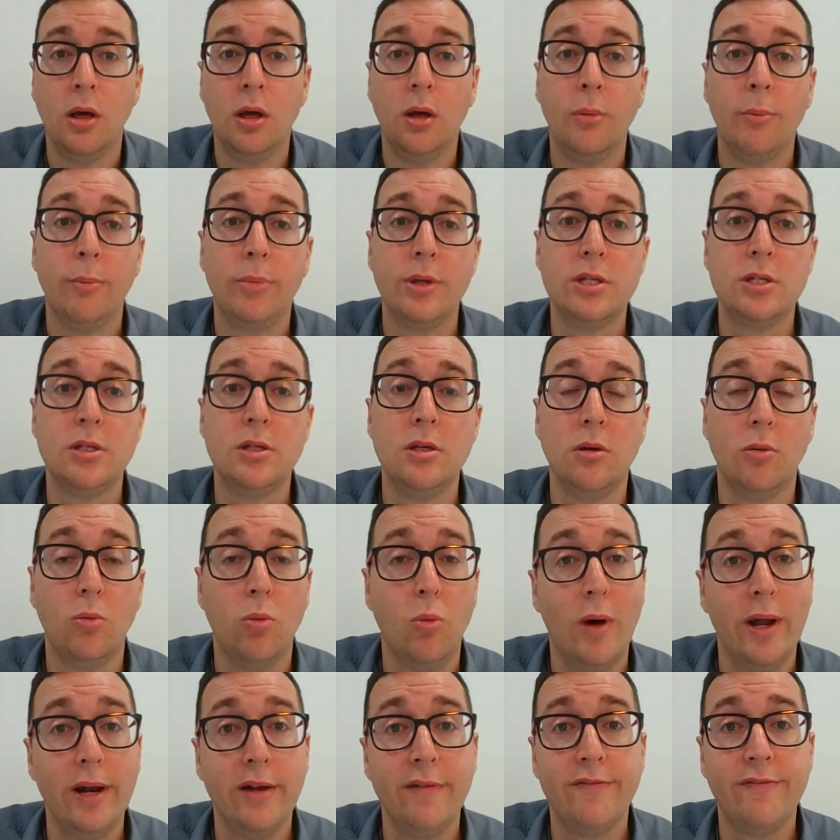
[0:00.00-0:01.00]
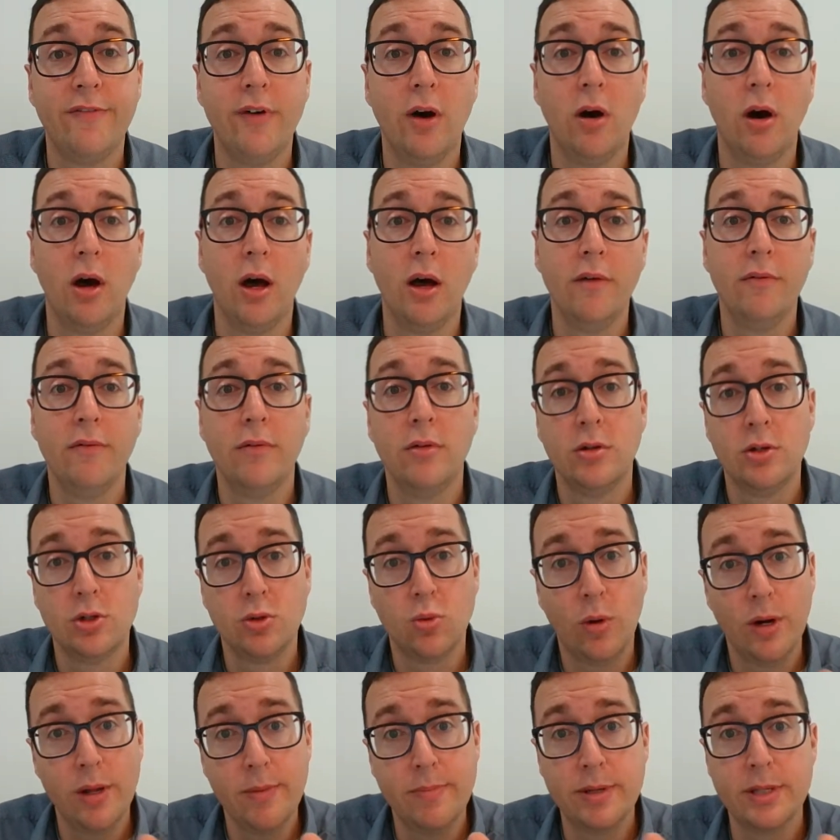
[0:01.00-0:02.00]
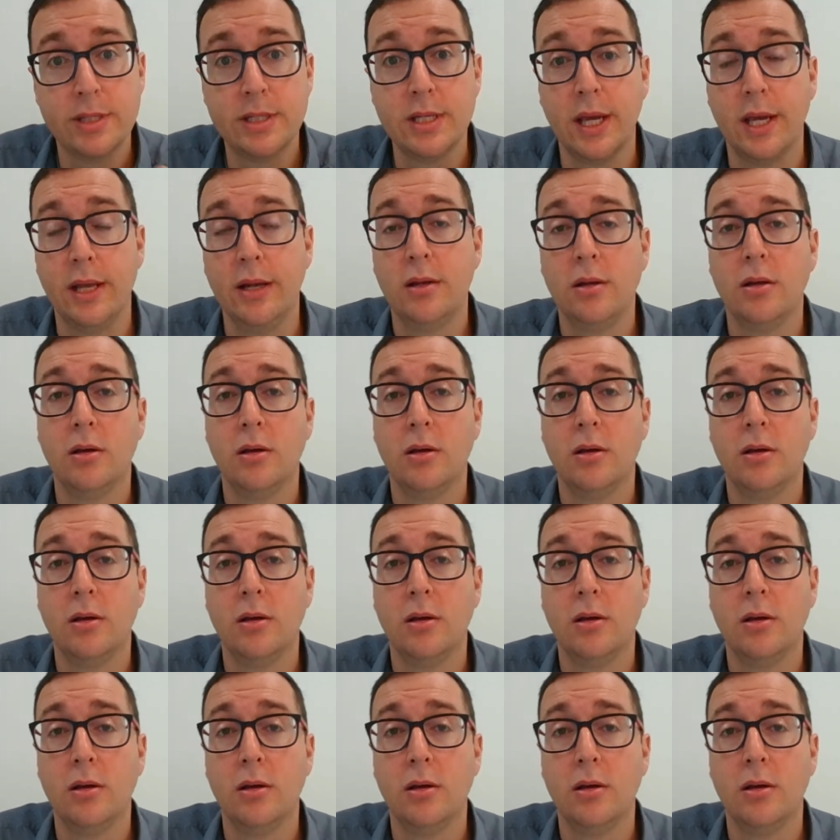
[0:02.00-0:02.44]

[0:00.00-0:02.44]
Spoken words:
but still 1 in 5, 20%